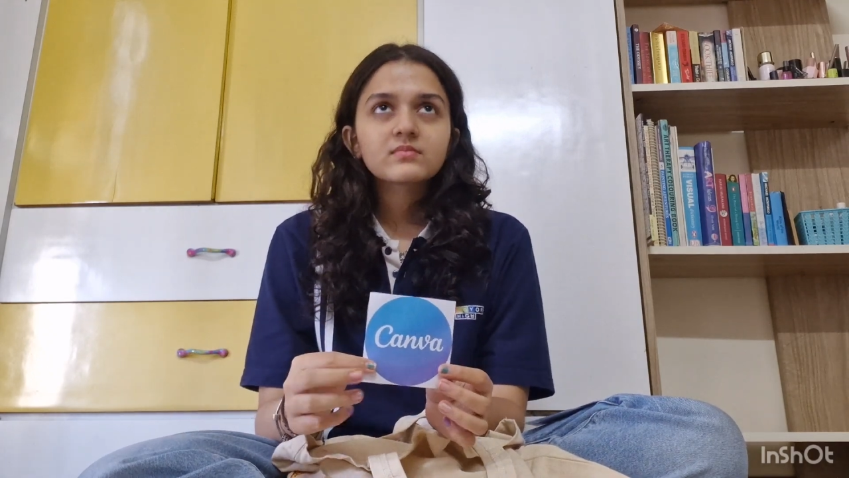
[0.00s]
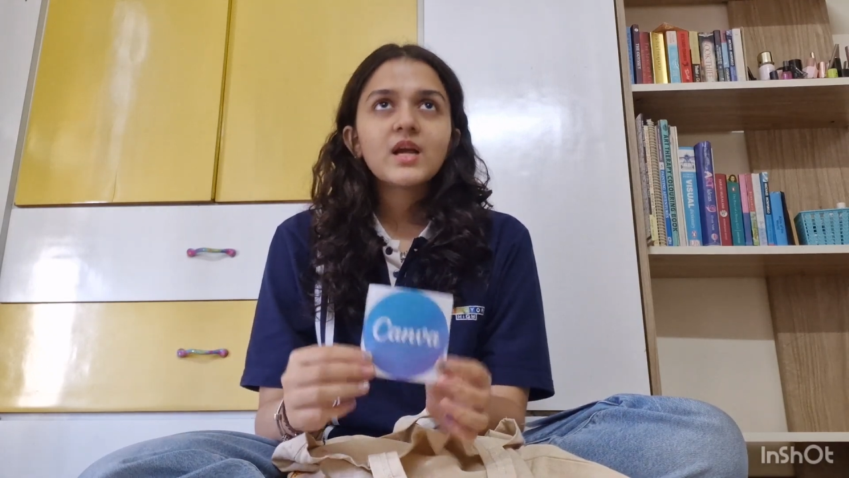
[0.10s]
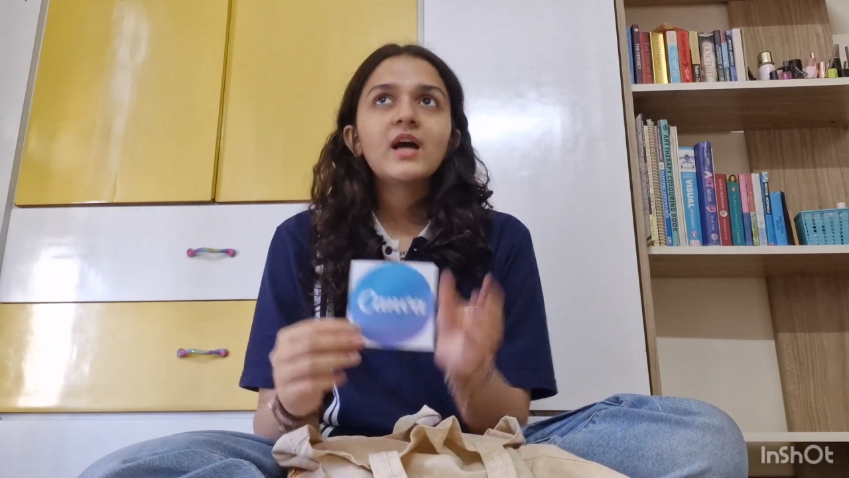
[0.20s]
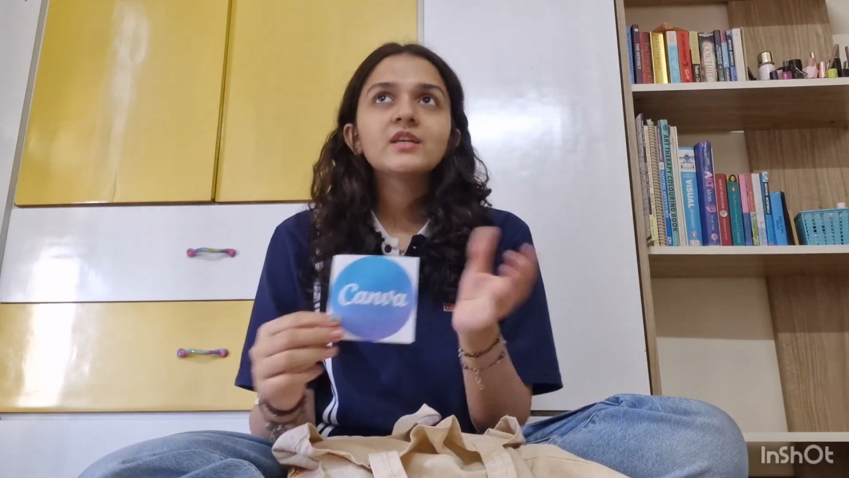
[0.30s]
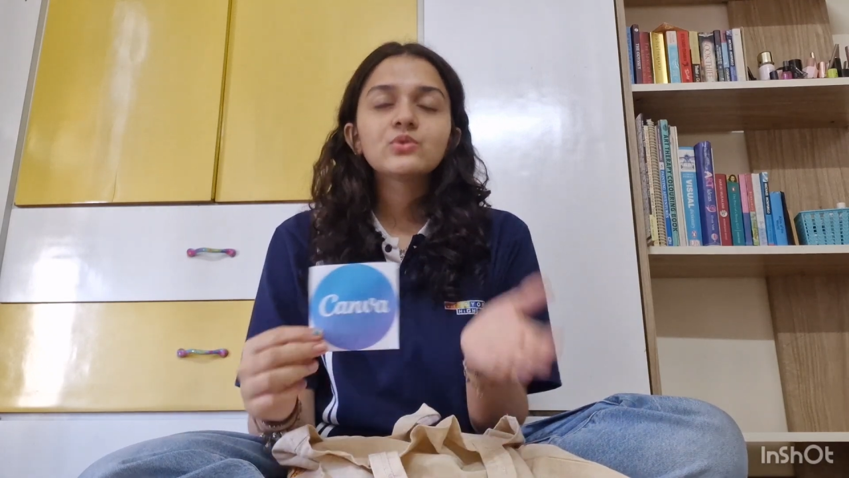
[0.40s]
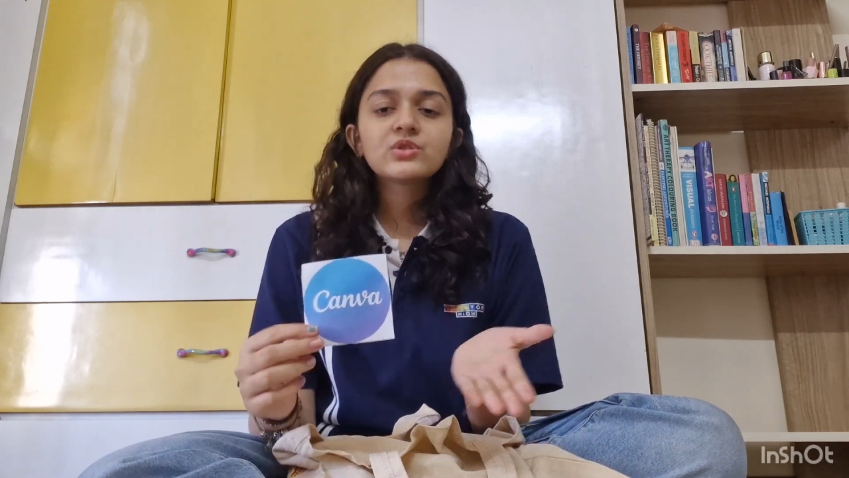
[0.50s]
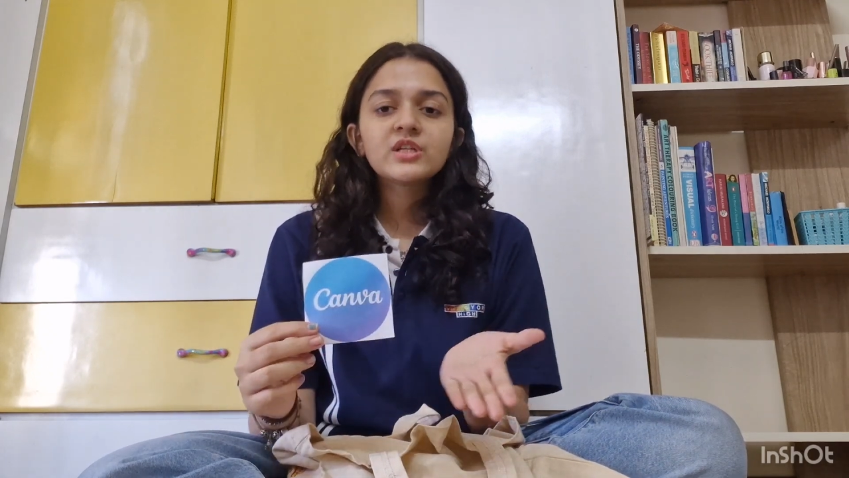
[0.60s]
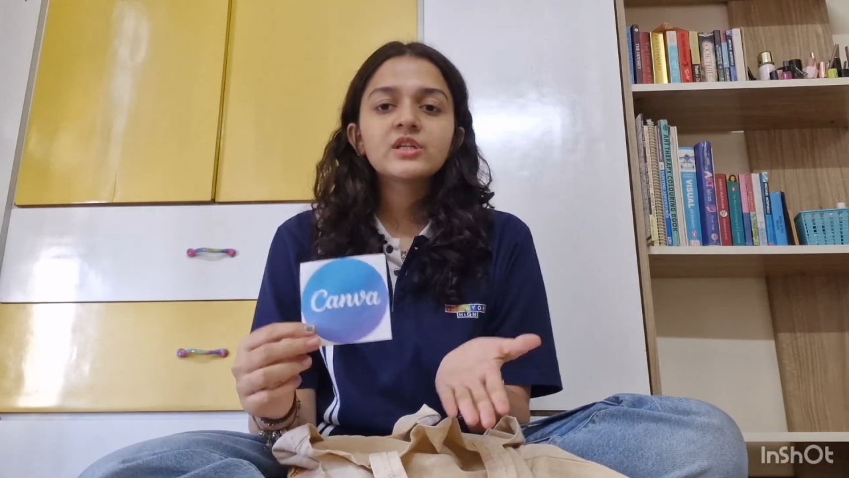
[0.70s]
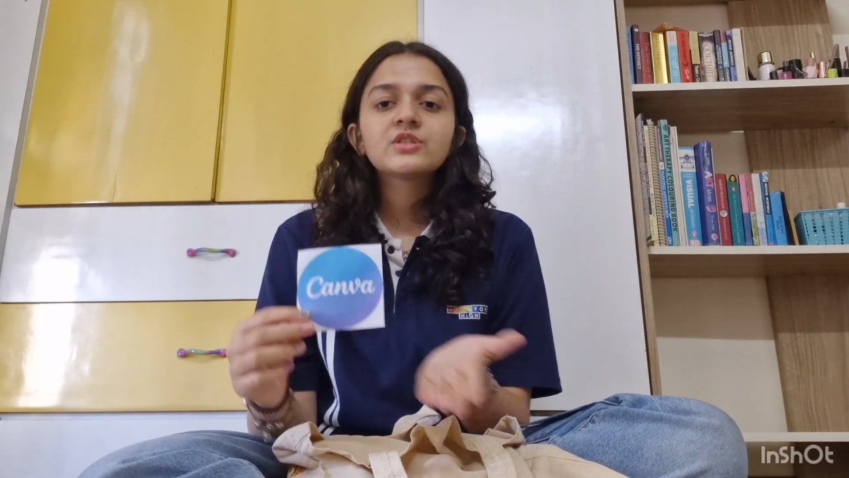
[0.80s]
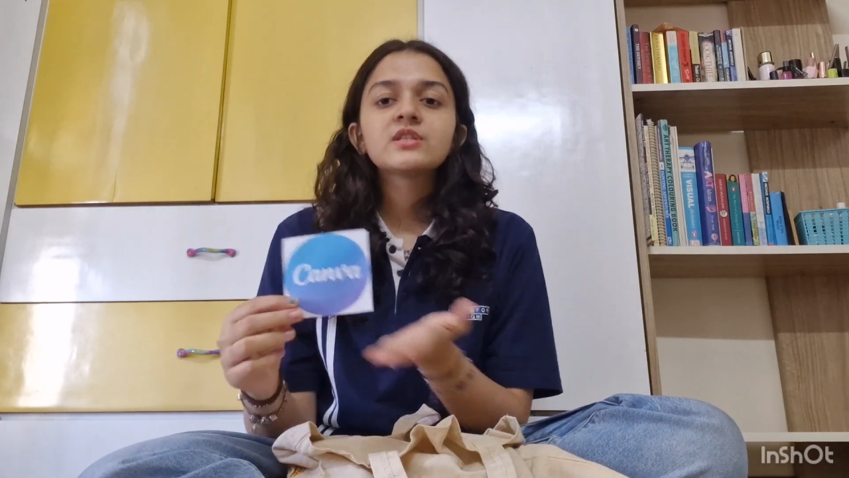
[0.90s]
I used it
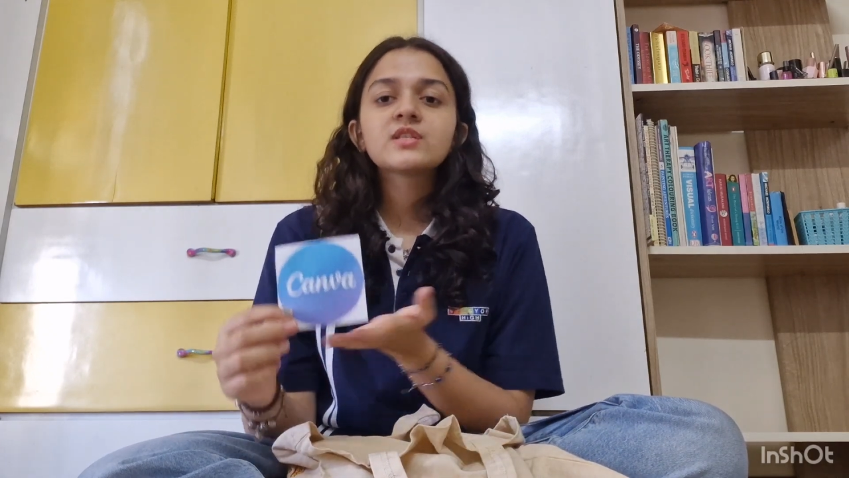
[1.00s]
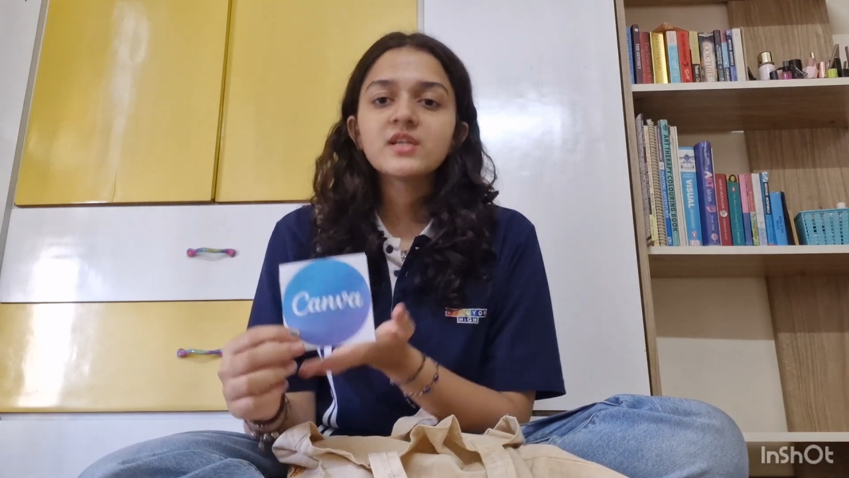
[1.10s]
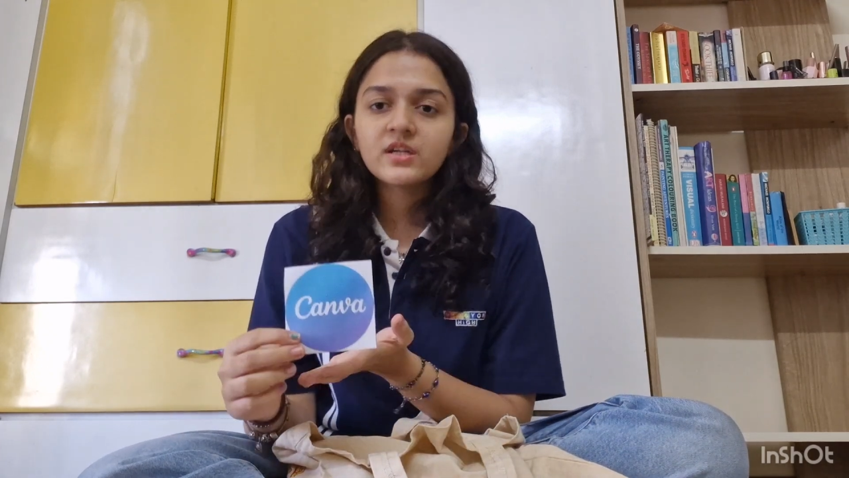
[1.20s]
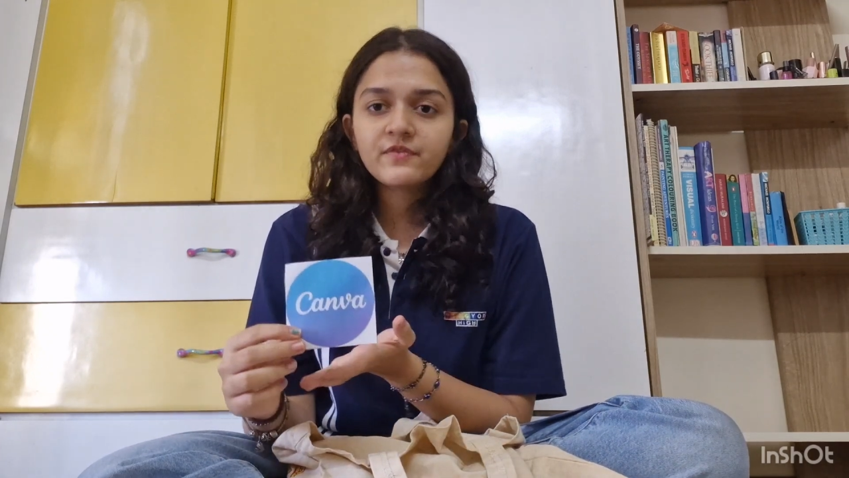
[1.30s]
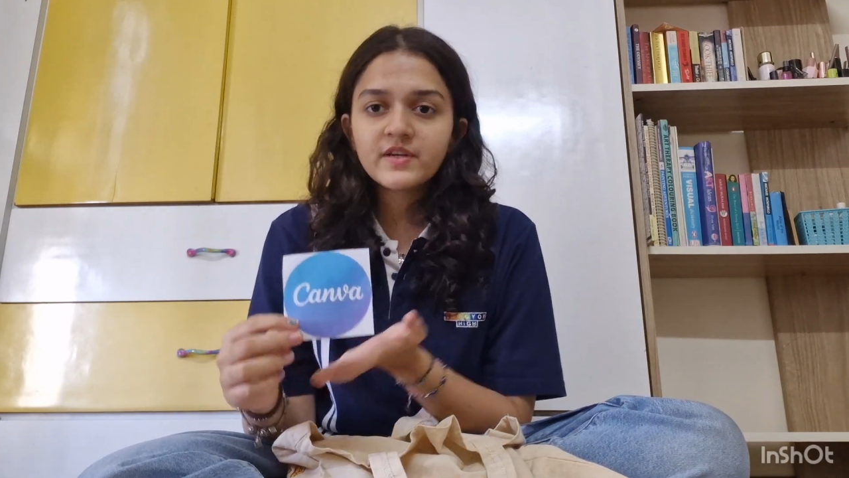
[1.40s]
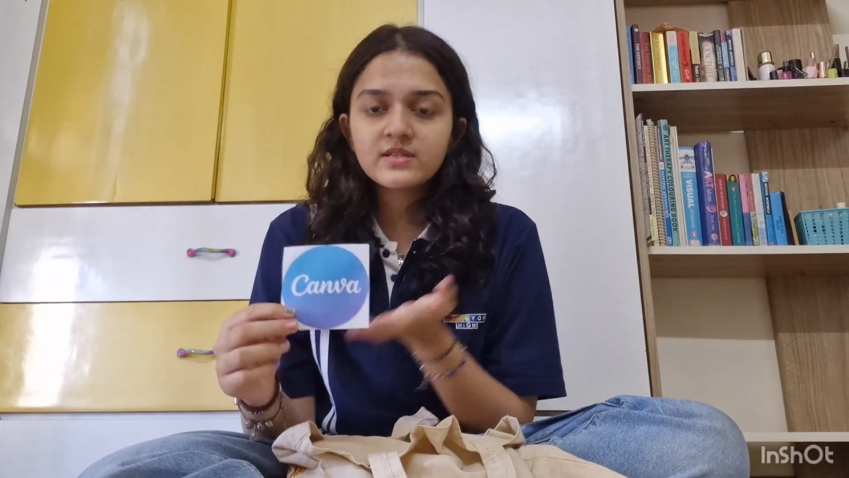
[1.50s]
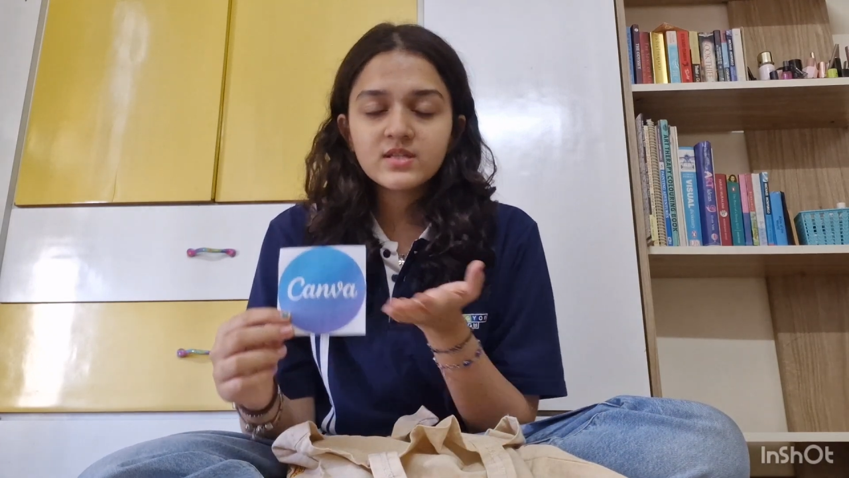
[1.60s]
because its interface is